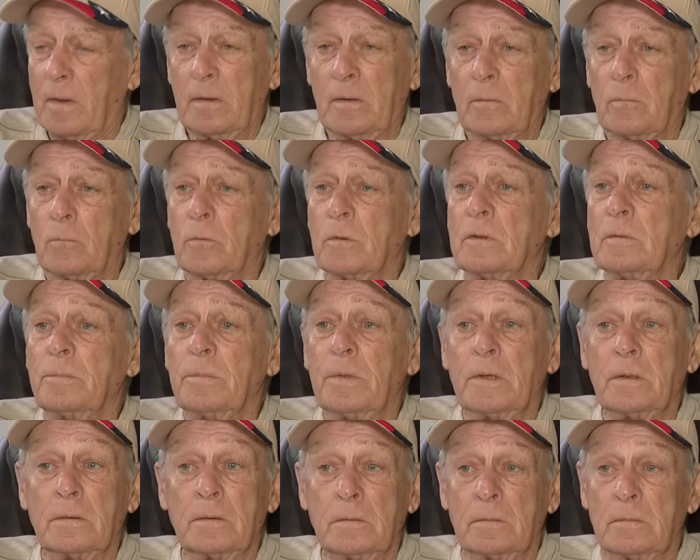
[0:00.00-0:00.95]
it would have
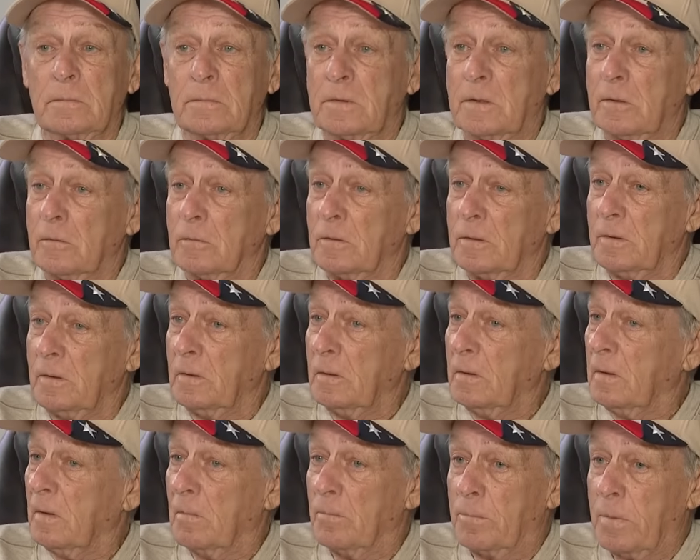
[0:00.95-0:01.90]
been nearly
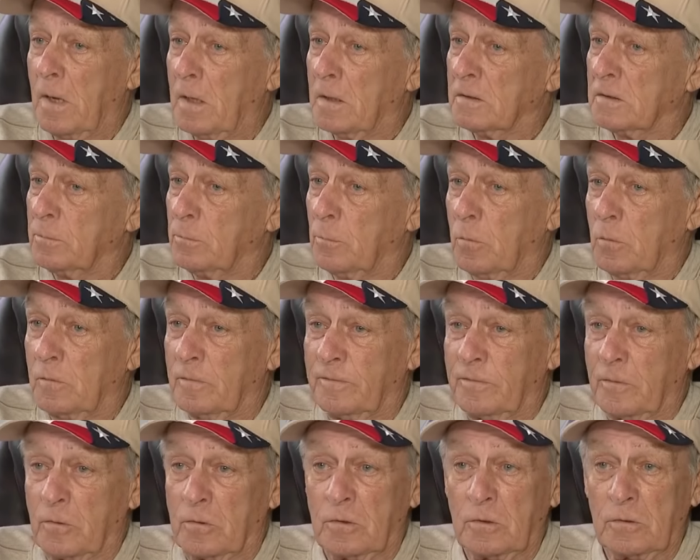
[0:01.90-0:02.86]
impossible
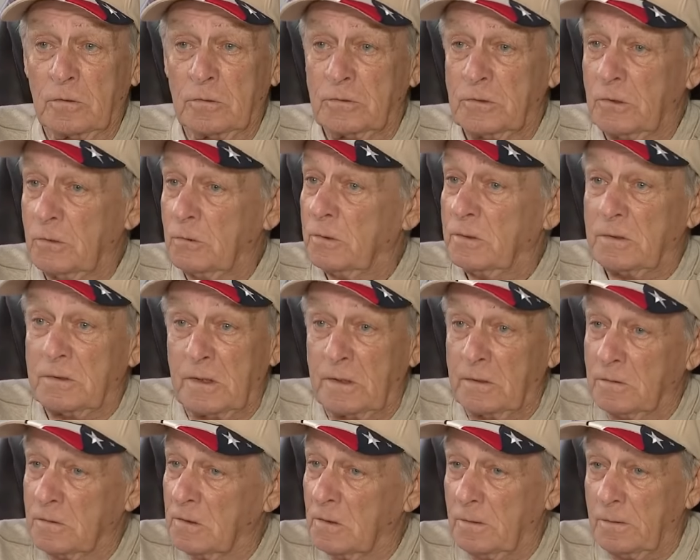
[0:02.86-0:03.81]
for her to
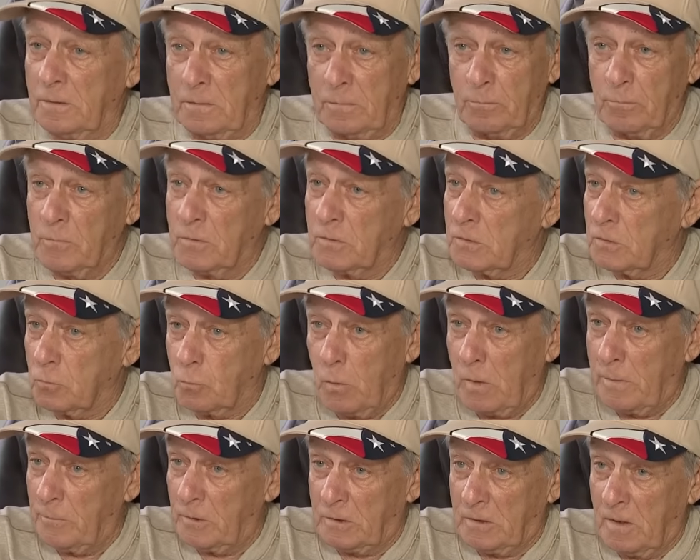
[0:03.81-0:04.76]
intentionally
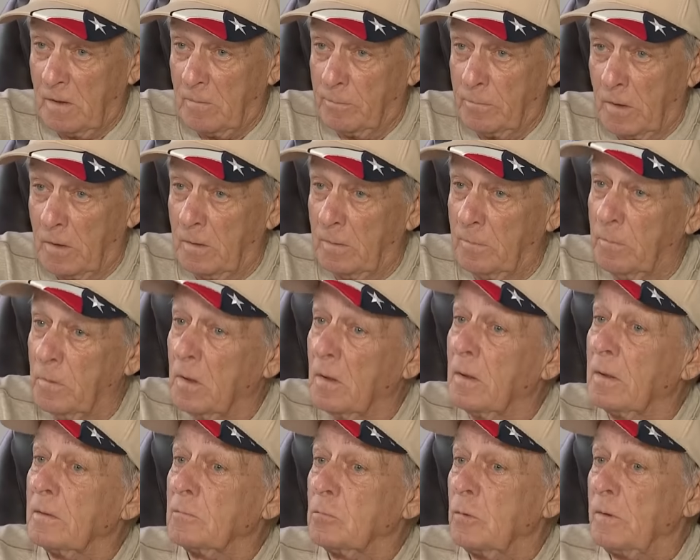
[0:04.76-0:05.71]
swim in that pipe.
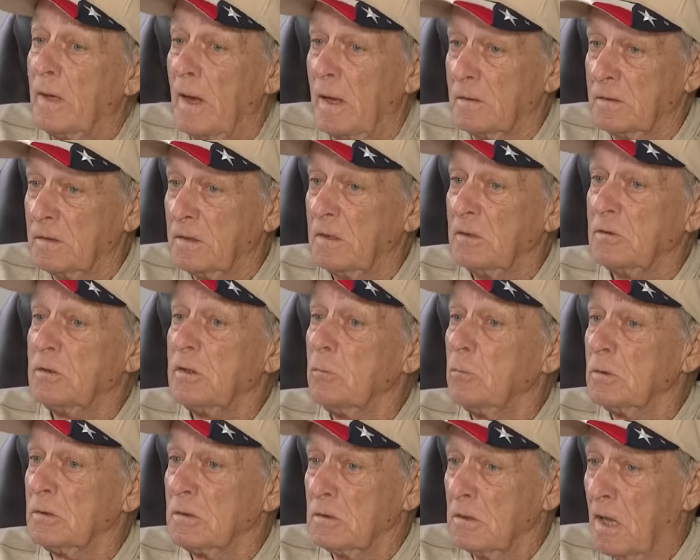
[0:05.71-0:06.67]
Because when I say she
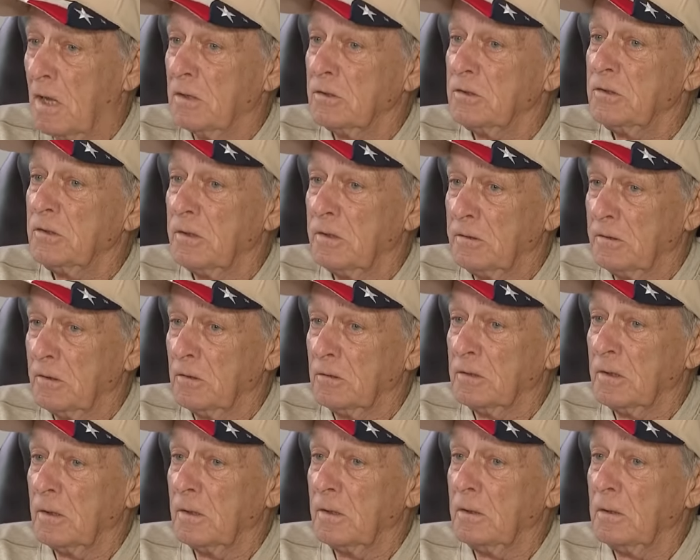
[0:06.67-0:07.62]
was lodged in there
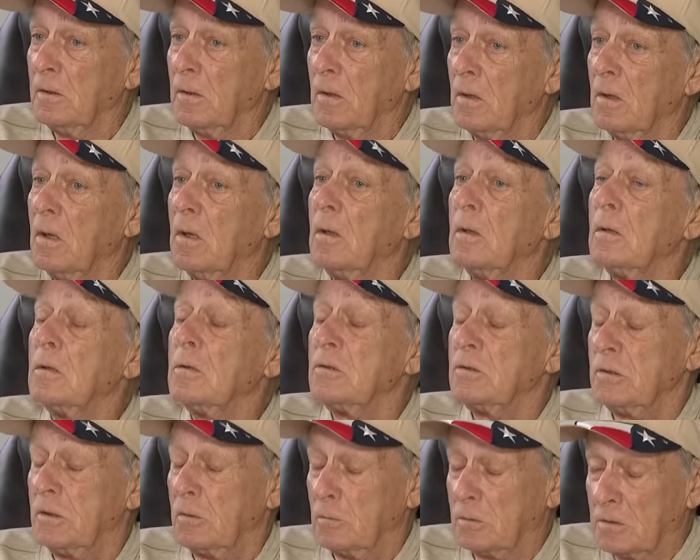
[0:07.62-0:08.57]
tight,
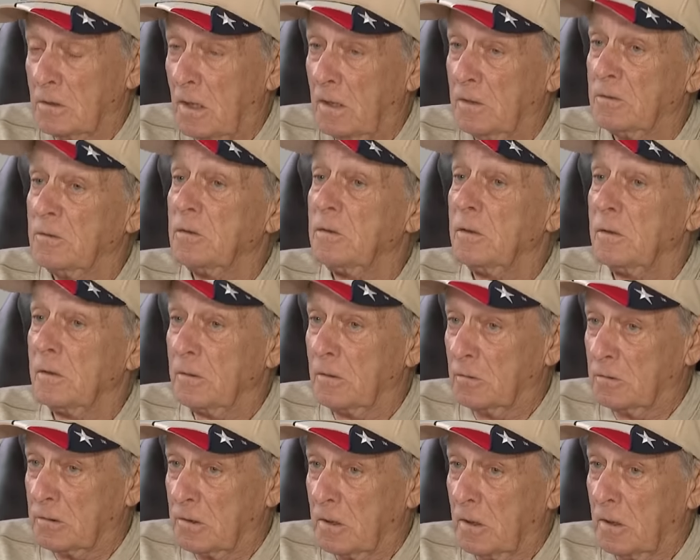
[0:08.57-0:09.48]
she was latched in there